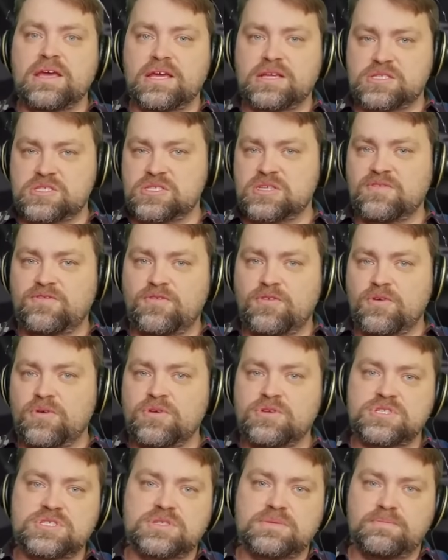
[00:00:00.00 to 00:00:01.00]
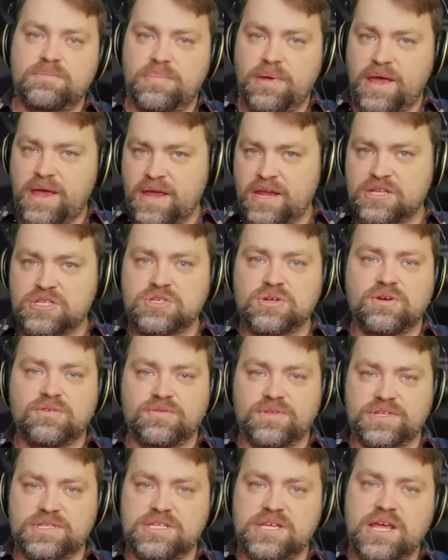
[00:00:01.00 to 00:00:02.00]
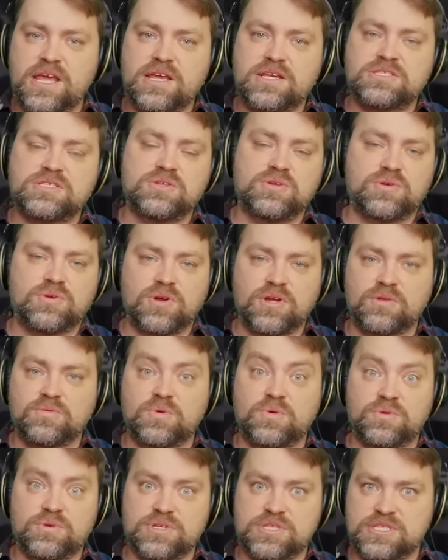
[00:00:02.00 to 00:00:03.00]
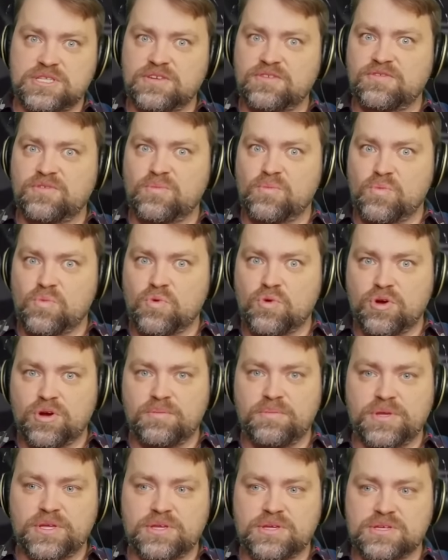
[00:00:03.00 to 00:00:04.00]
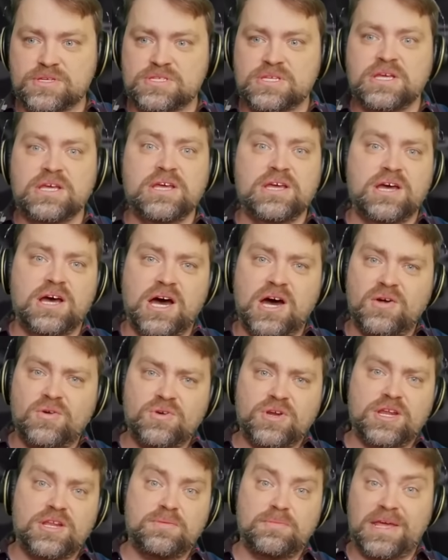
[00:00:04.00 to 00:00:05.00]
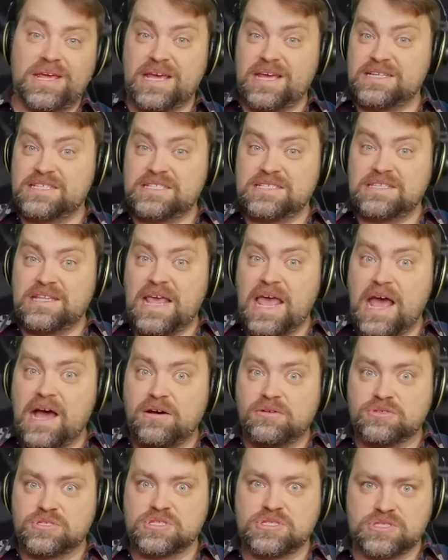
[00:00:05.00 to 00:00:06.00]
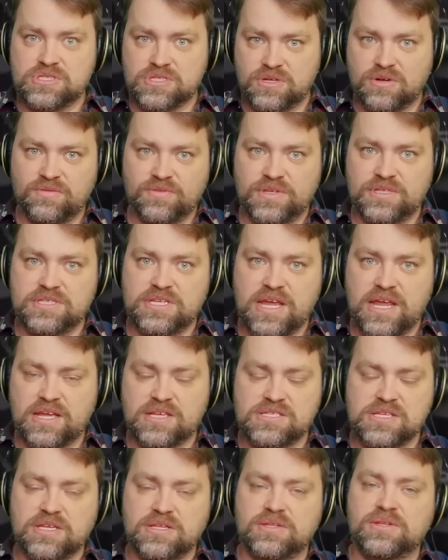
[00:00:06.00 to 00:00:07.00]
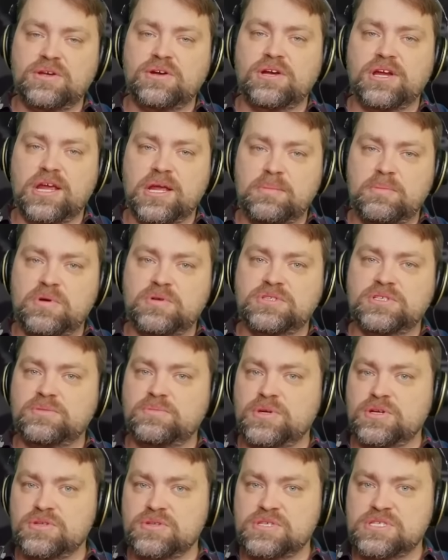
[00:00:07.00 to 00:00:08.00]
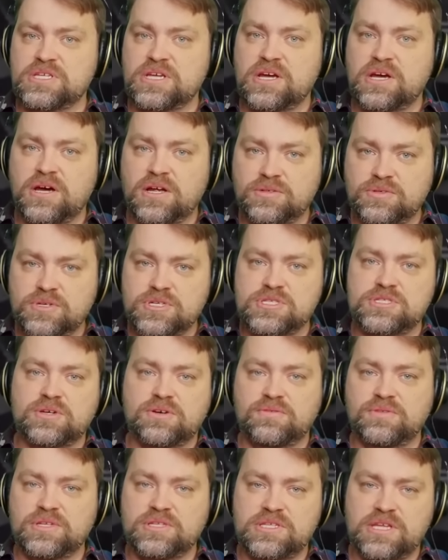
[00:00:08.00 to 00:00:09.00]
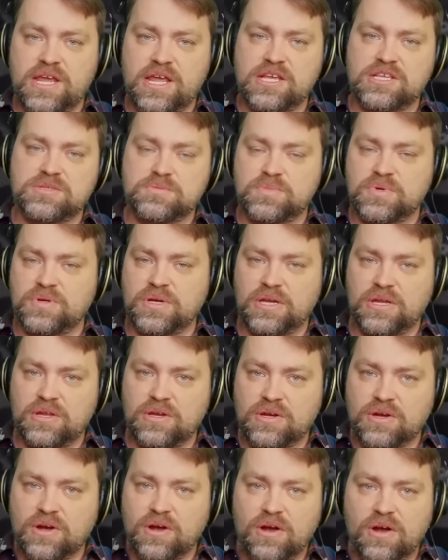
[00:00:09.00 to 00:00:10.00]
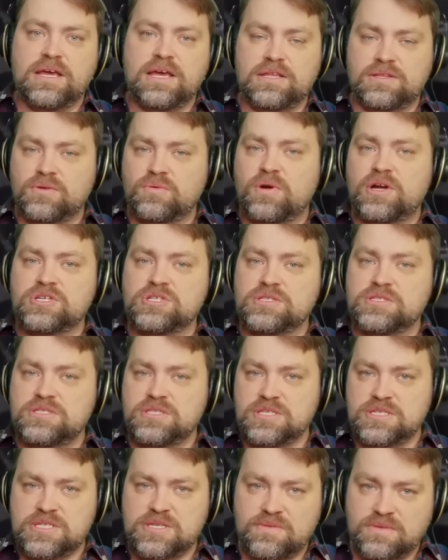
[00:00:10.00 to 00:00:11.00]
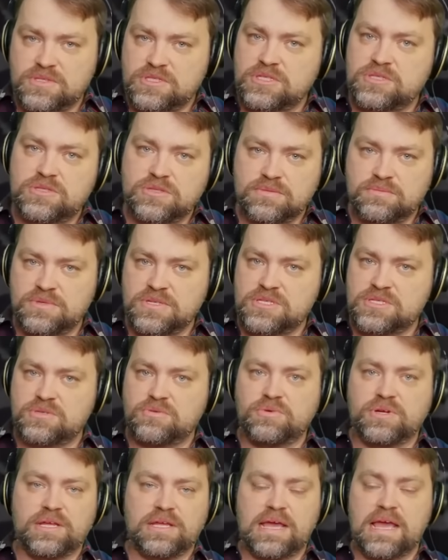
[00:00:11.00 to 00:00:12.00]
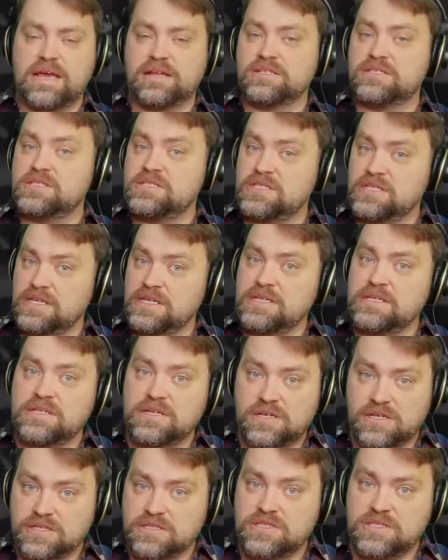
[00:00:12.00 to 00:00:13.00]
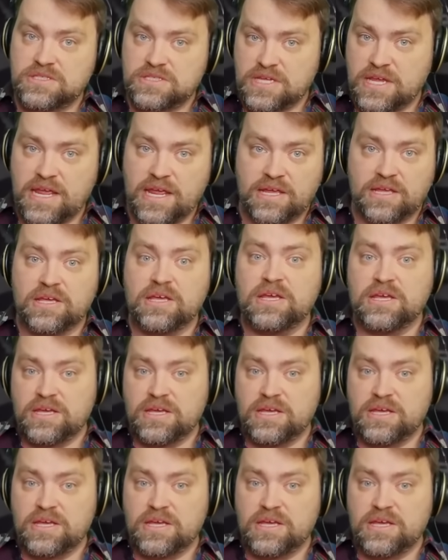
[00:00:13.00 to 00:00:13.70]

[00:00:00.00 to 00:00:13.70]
it's the first batch of the tanks, Ukraine will receive more, because our enemy has thousands of the tanks and they're able to produce hundreds of the tanks per year. And the Russian T-72B3 and T-90 tank,